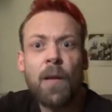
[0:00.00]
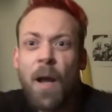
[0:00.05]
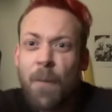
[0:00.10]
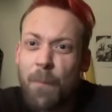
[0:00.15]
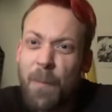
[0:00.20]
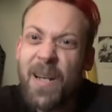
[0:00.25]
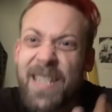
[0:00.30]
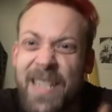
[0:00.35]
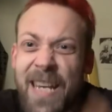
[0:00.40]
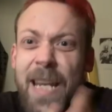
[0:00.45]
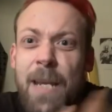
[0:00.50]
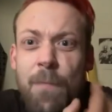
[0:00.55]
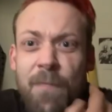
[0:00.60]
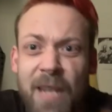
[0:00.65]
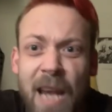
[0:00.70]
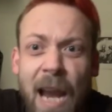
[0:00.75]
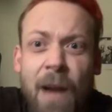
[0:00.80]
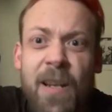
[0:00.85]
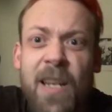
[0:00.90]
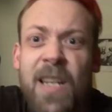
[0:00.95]
But deep
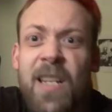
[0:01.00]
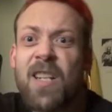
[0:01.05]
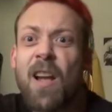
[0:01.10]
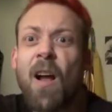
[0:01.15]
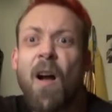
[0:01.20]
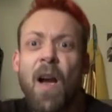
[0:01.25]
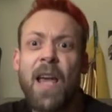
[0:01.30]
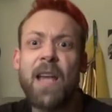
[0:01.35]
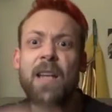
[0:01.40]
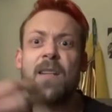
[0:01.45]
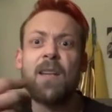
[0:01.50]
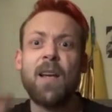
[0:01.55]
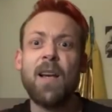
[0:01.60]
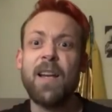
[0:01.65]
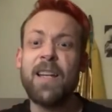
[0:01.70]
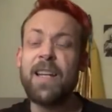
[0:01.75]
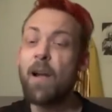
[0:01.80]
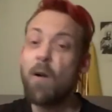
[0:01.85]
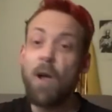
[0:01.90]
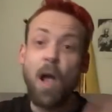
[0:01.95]
down inside,
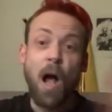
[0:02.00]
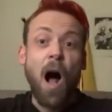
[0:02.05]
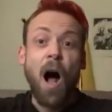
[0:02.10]
you know